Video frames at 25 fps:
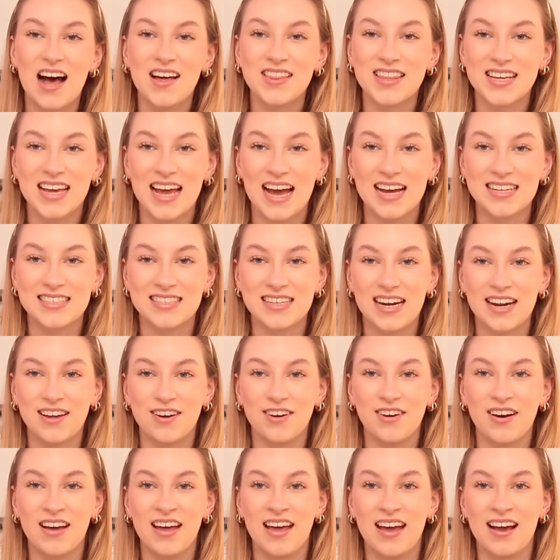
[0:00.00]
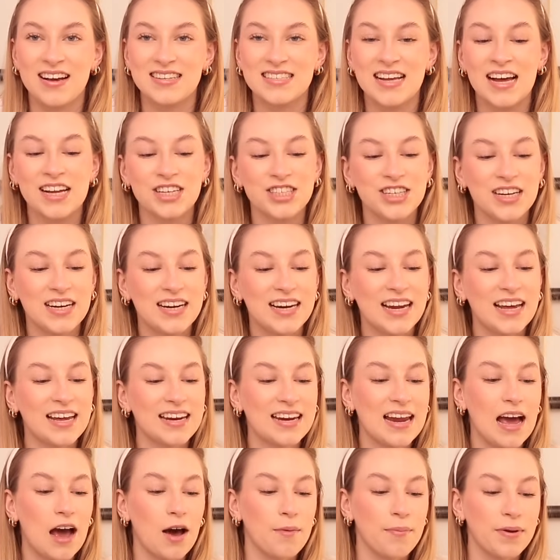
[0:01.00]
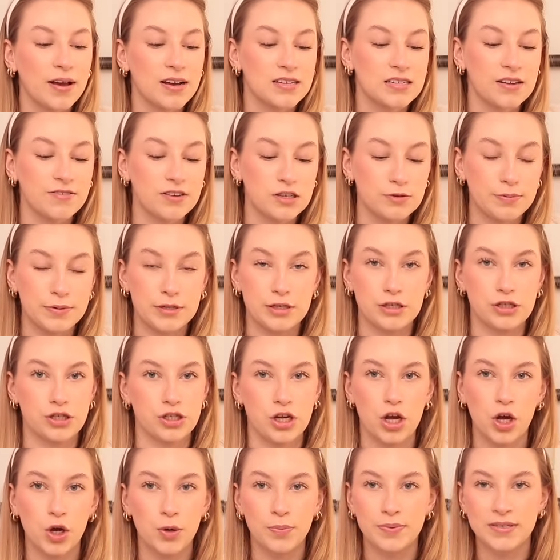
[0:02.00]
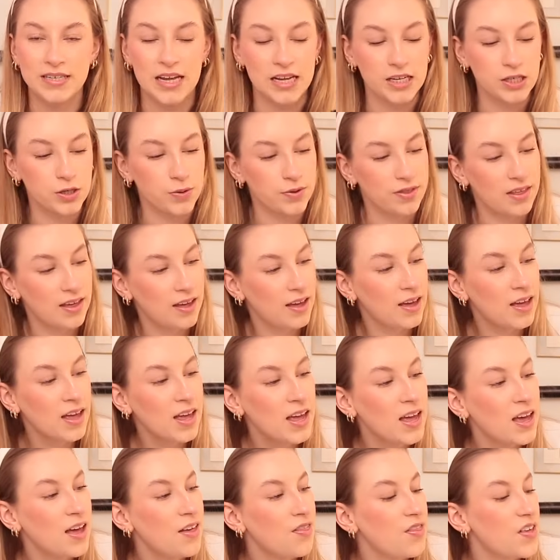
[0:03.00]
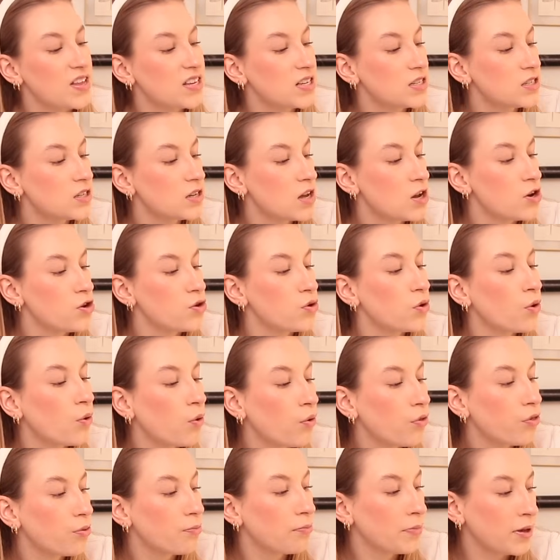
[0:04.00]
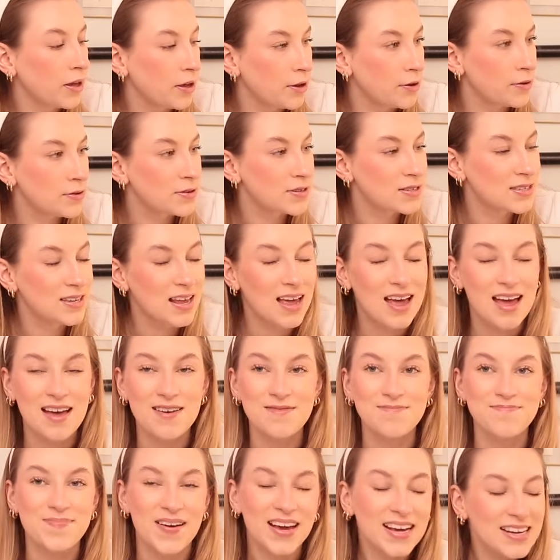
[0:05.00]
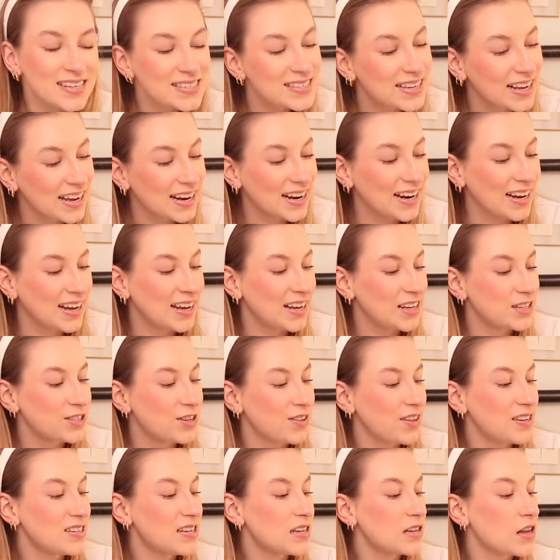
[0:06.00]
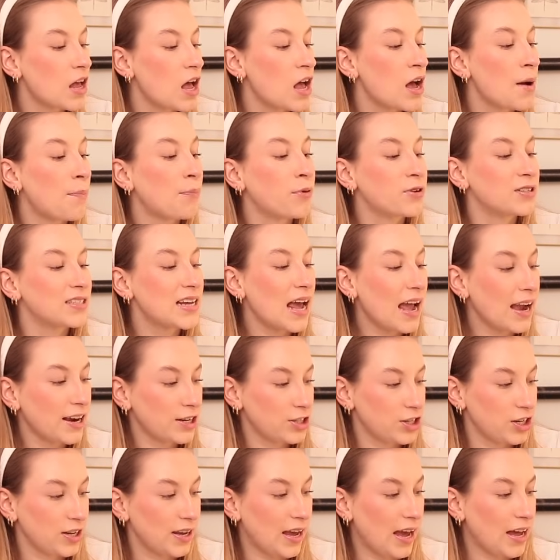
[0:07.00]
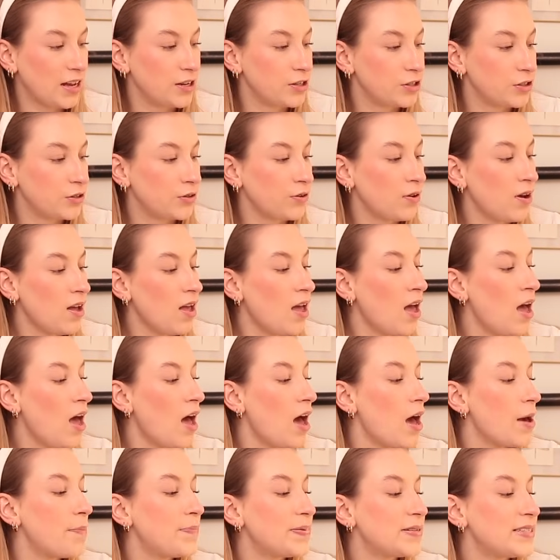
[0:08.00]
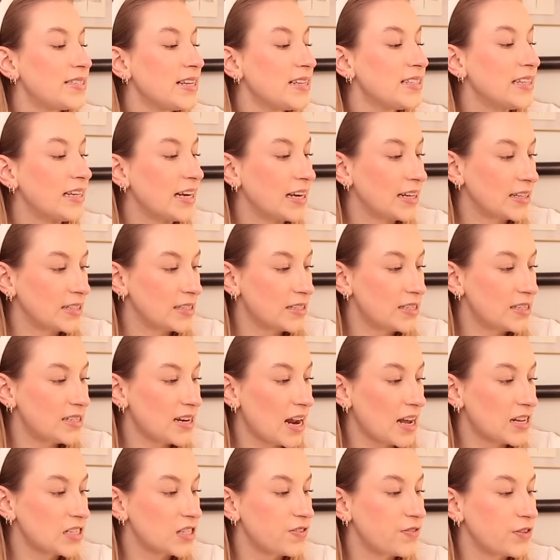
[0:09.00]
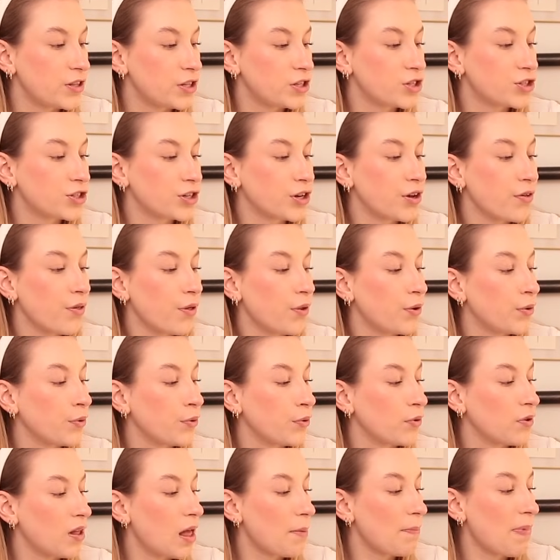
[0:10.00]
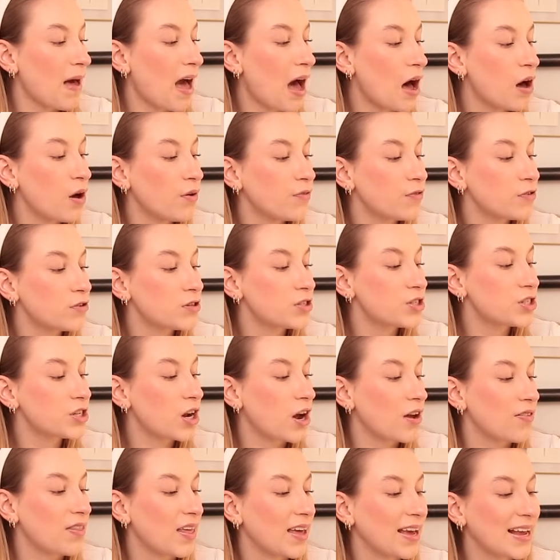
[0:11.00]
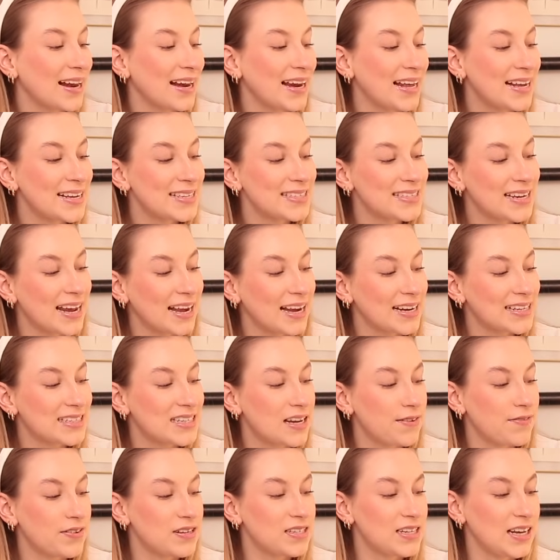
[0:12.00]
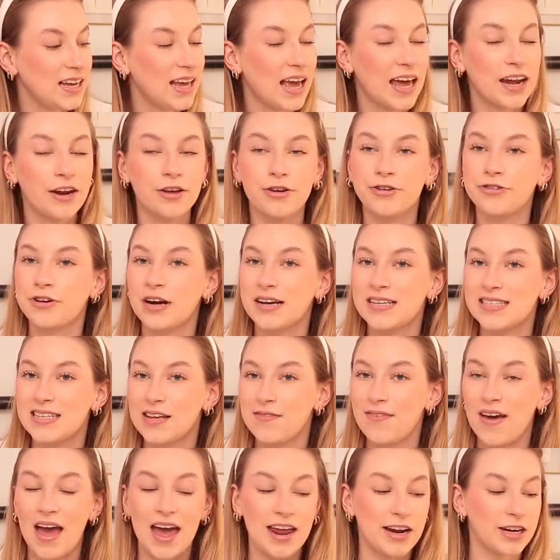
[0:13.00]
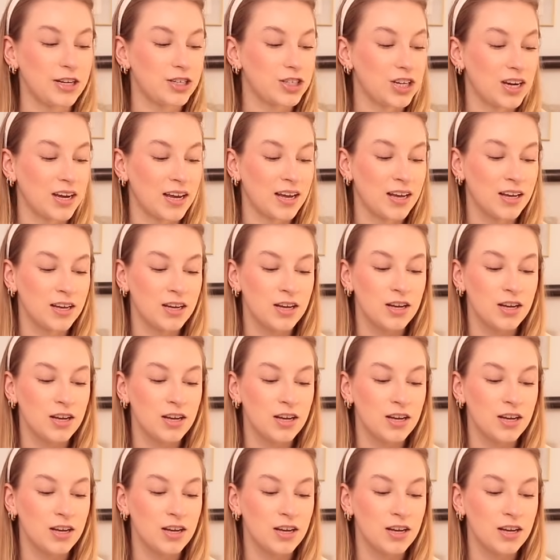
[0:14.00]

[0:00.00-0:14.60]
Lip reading: other candle I got here. It's actually lit now because I've just been so obsessed with it. This is North Muse. Basically, so this is a protection candle. Obsidian stands for the truth in all, a powerful stone that clears negativity and aggressive energy.